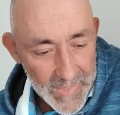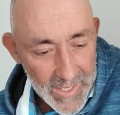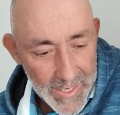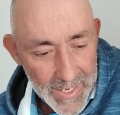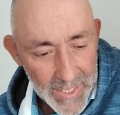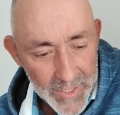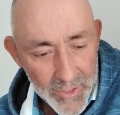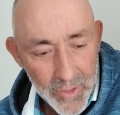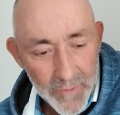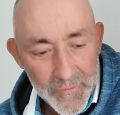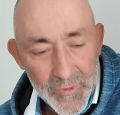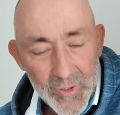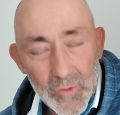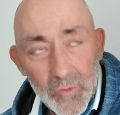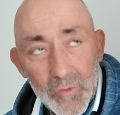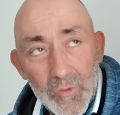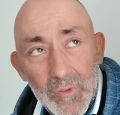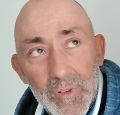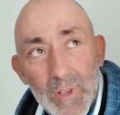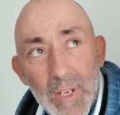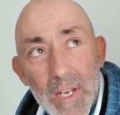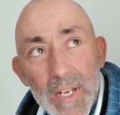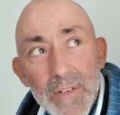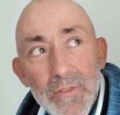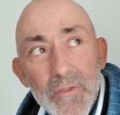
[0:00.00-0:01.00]

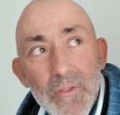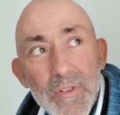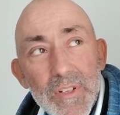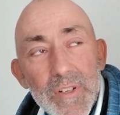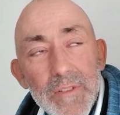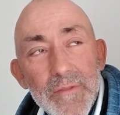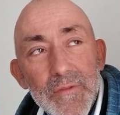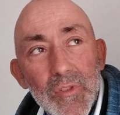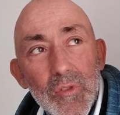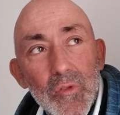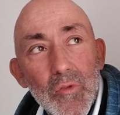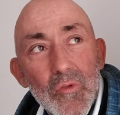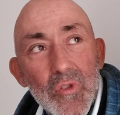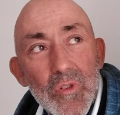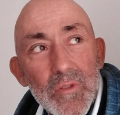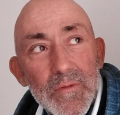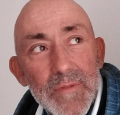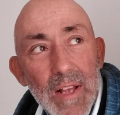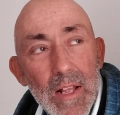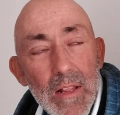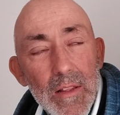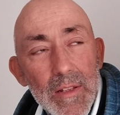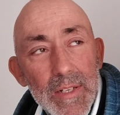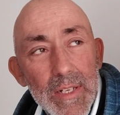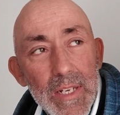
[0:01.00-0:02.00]
Iterative social
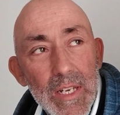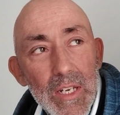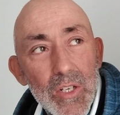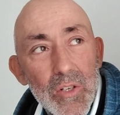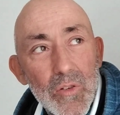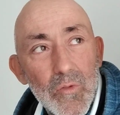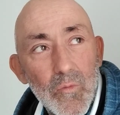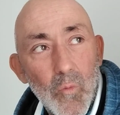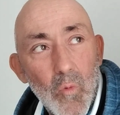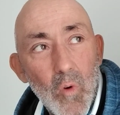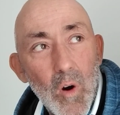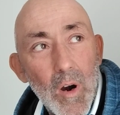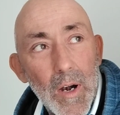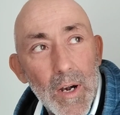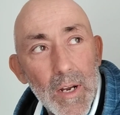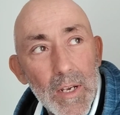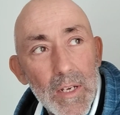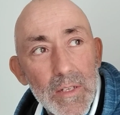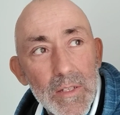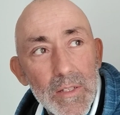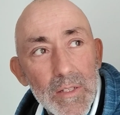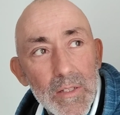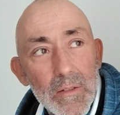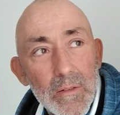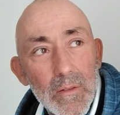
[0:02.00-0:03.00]
validation
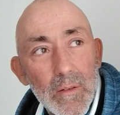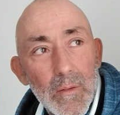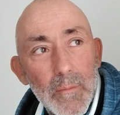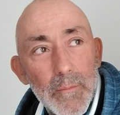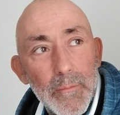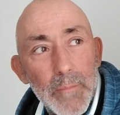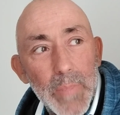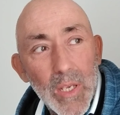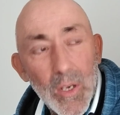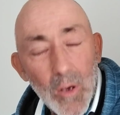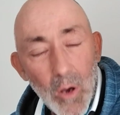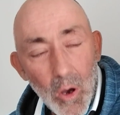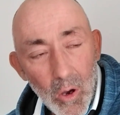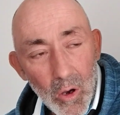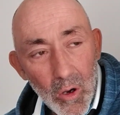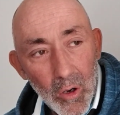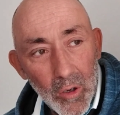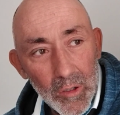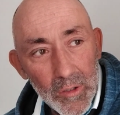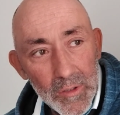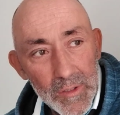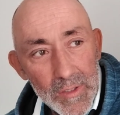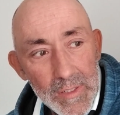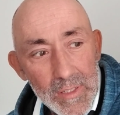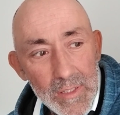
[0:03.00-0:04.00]
works
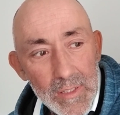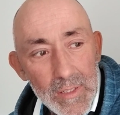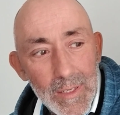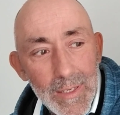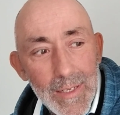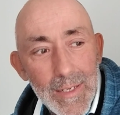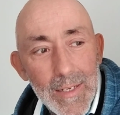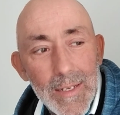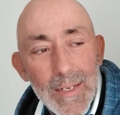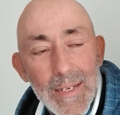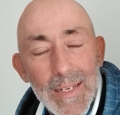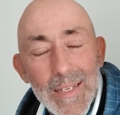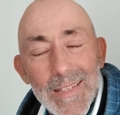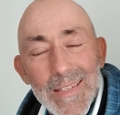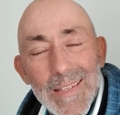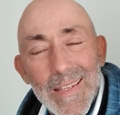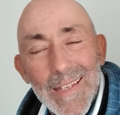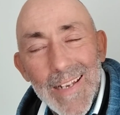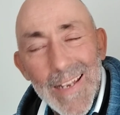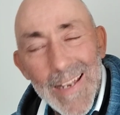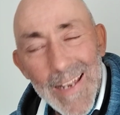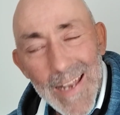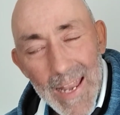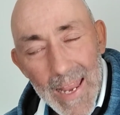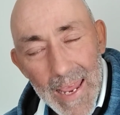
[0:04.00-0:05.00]
because it's the
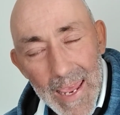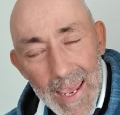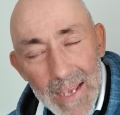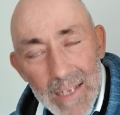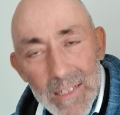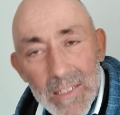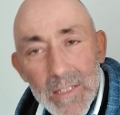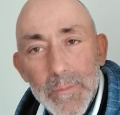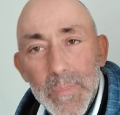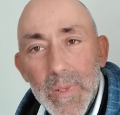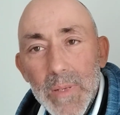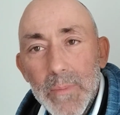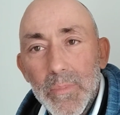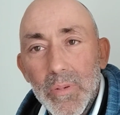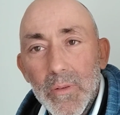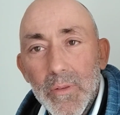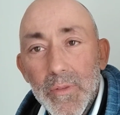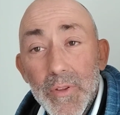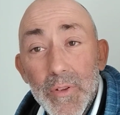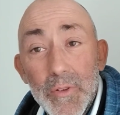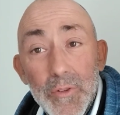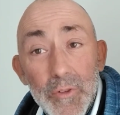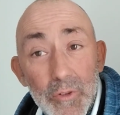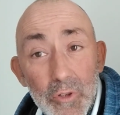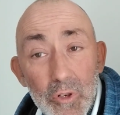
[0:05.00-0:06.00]
next people,
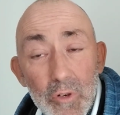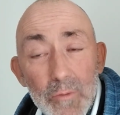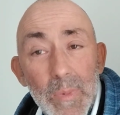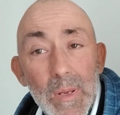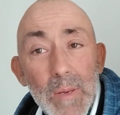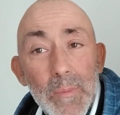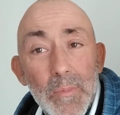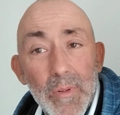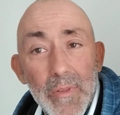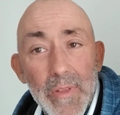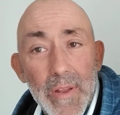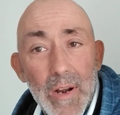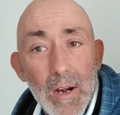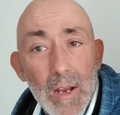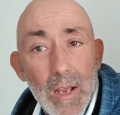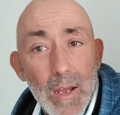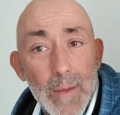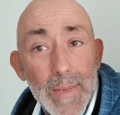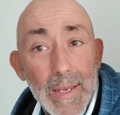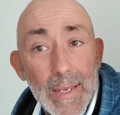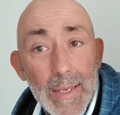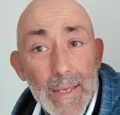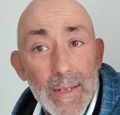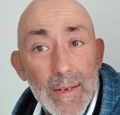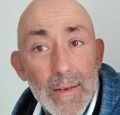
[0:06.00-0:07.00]
the new people that are
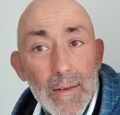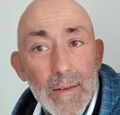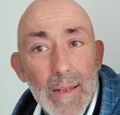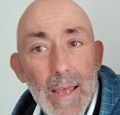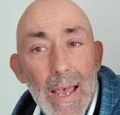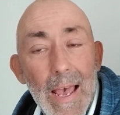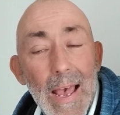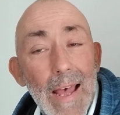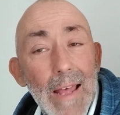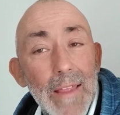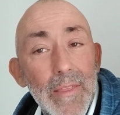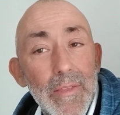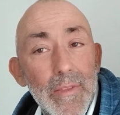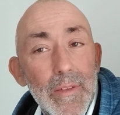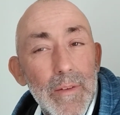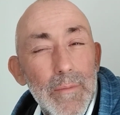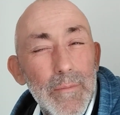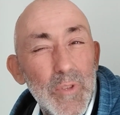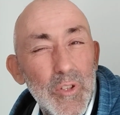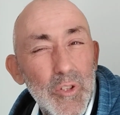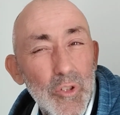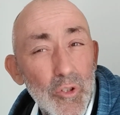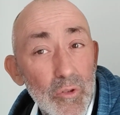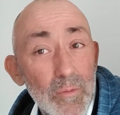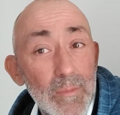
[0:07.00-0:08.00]
coming in, and the
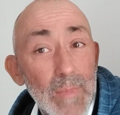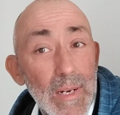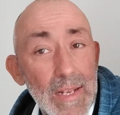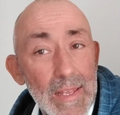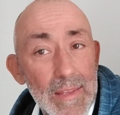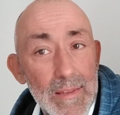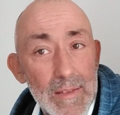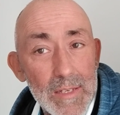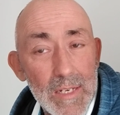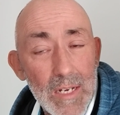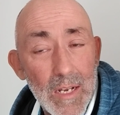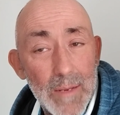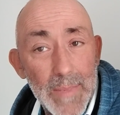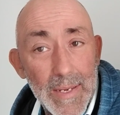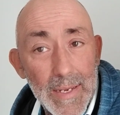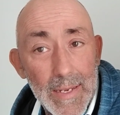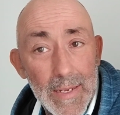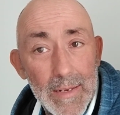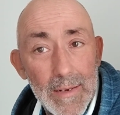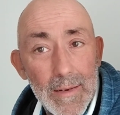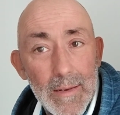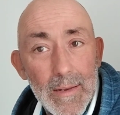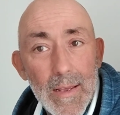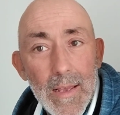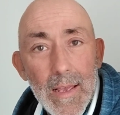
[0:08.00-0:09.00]
new money that's coming
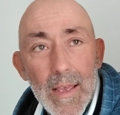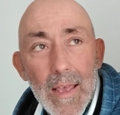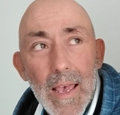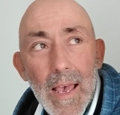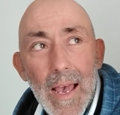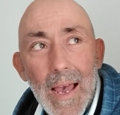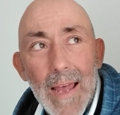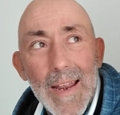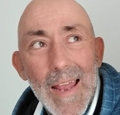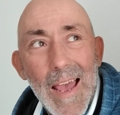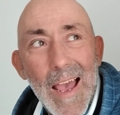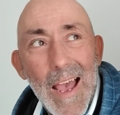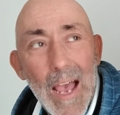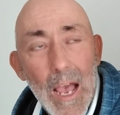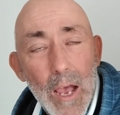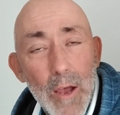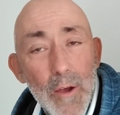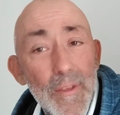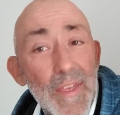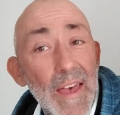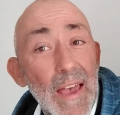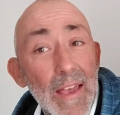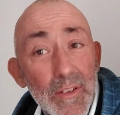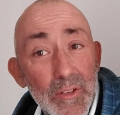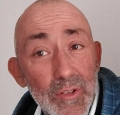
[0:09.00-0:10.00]
in, and
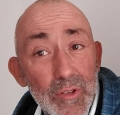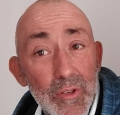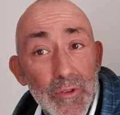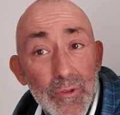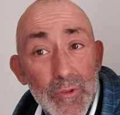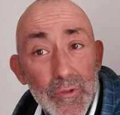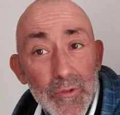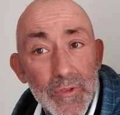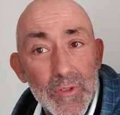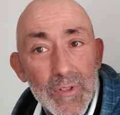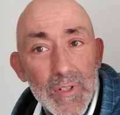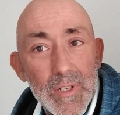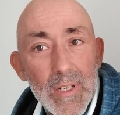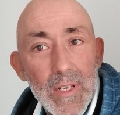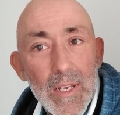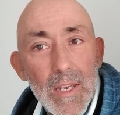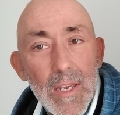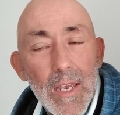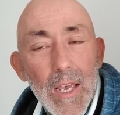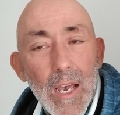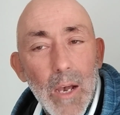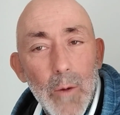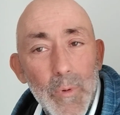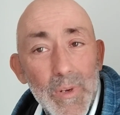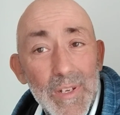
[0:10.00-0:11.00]
how that is used.
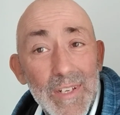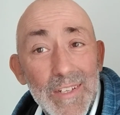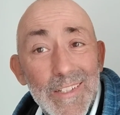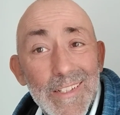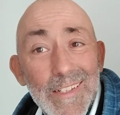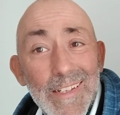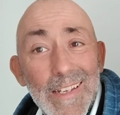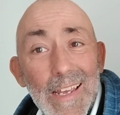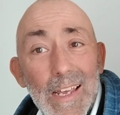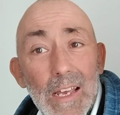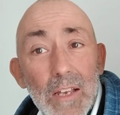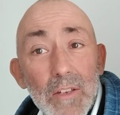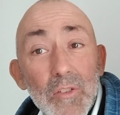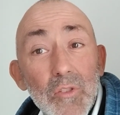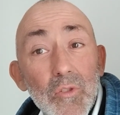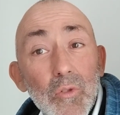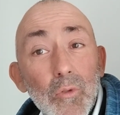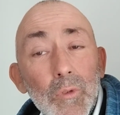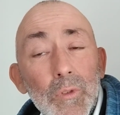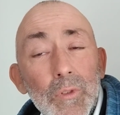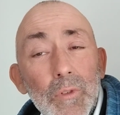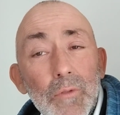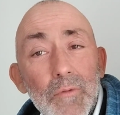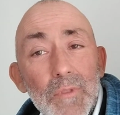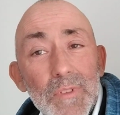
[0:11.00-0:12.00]
And we need to get a
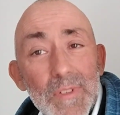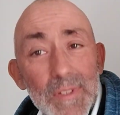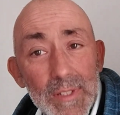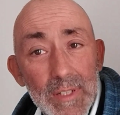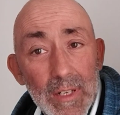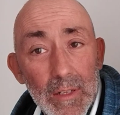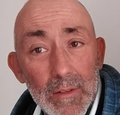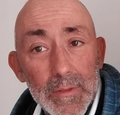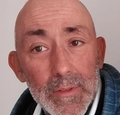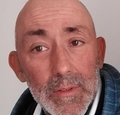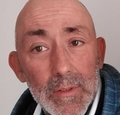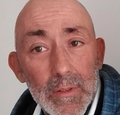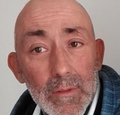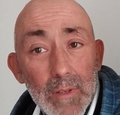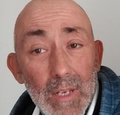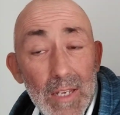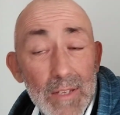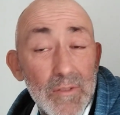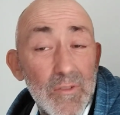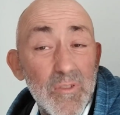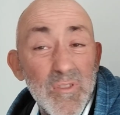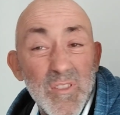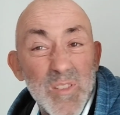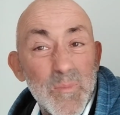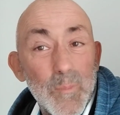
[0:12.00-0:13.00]
social result
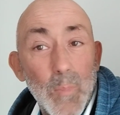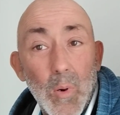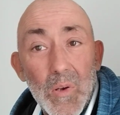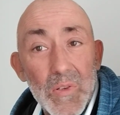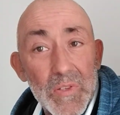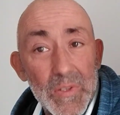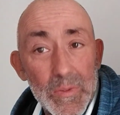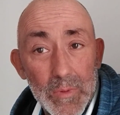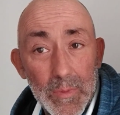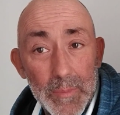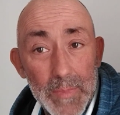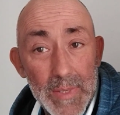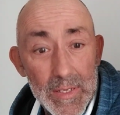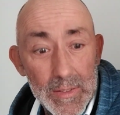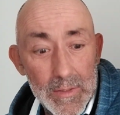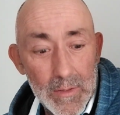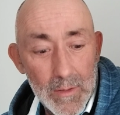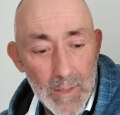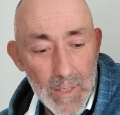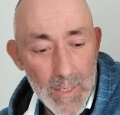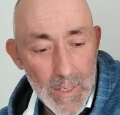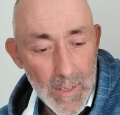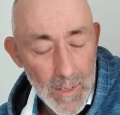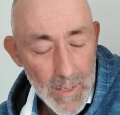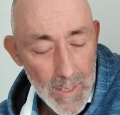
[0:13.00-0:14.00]
as soon as possible,
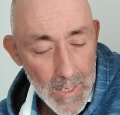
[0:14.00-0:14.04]
basically.